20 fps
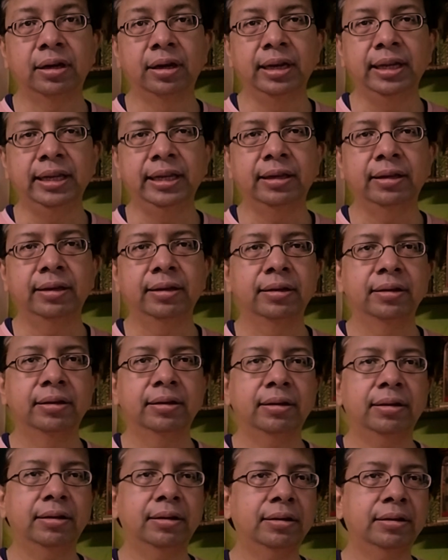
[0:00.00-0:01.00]
early
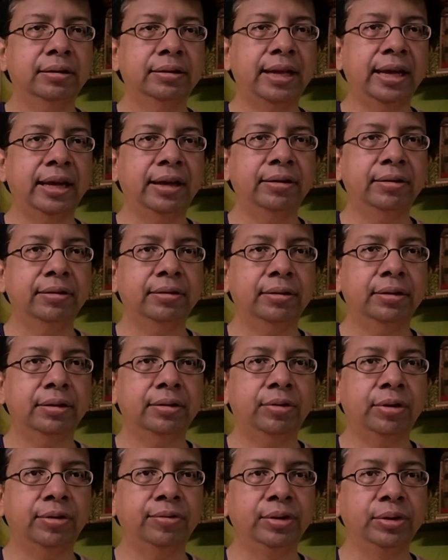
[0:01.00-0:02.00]
than
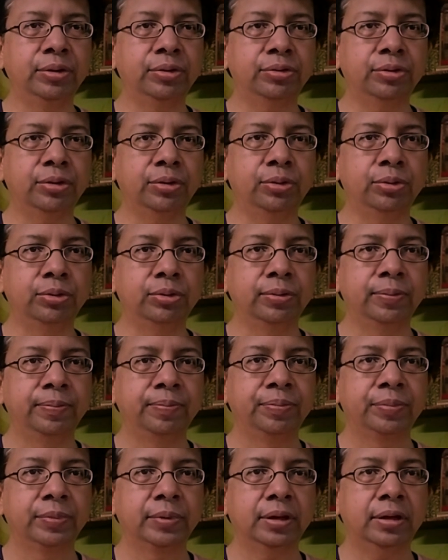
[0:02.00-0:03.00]
what we used to do
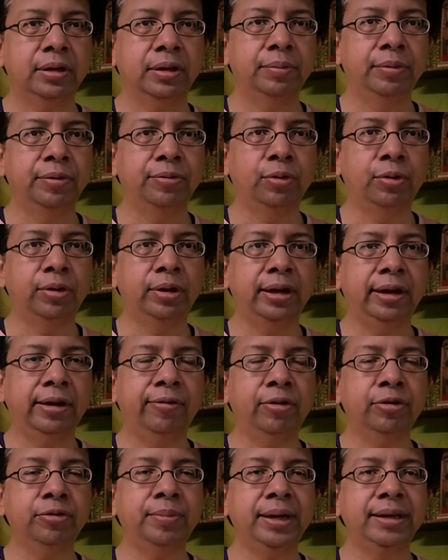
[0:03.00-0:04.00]
before. And it
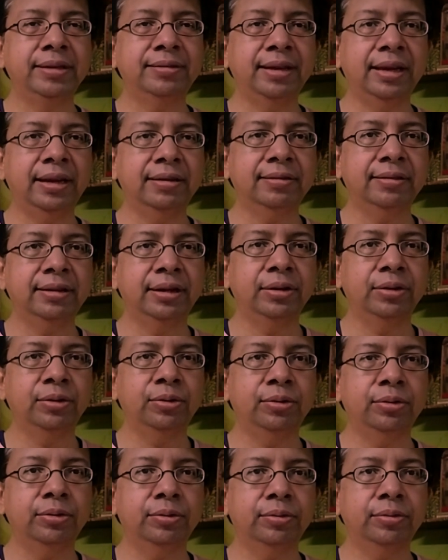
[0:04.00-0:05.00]
was my sense that,
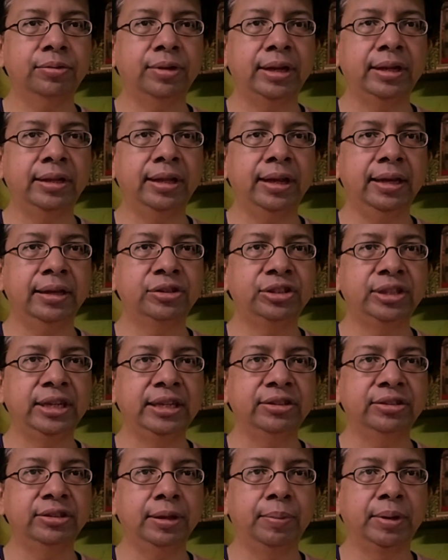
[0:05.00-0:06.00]
when they
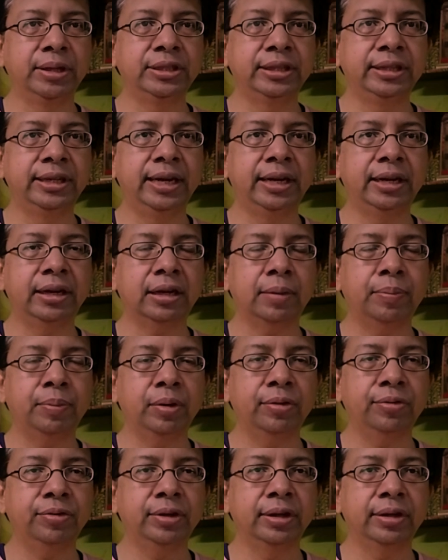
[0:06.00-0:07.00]
changed the budget date a
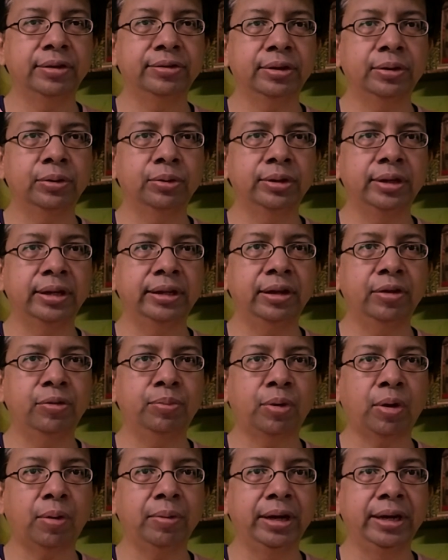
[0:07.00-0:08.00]
couple of years ago, that they've
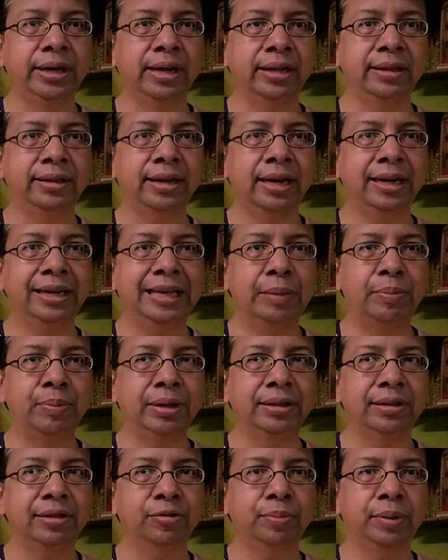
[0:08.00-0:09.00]
probably done that
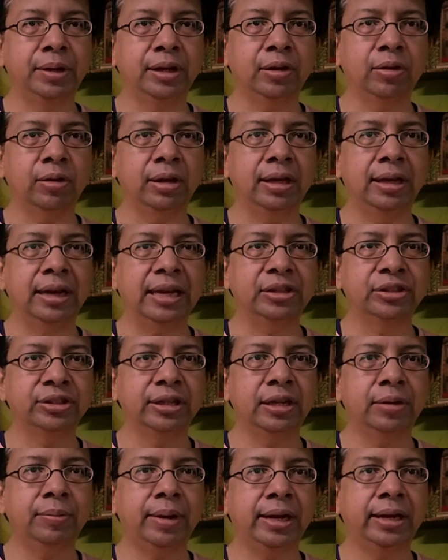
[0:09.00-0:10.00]
keeping this particular
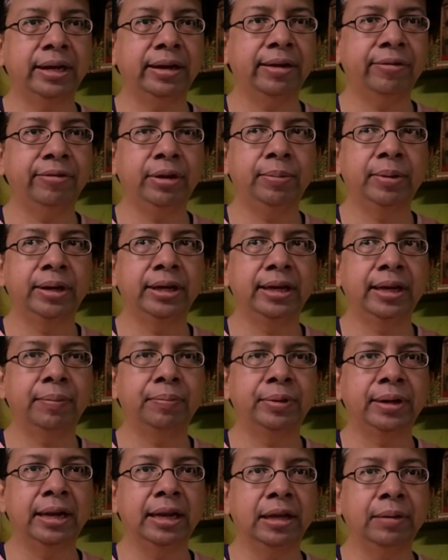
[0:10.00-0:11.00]
election in mind. And everybody
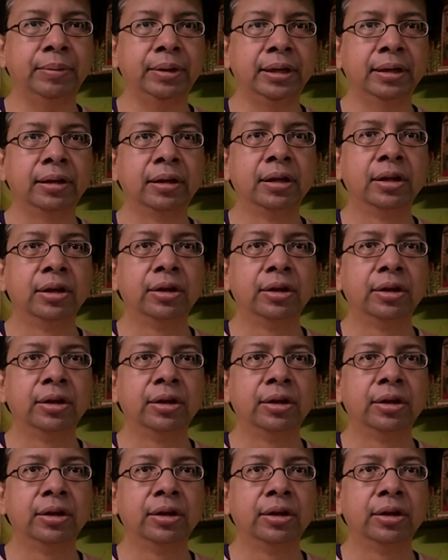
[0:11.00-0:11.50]
kept telling me,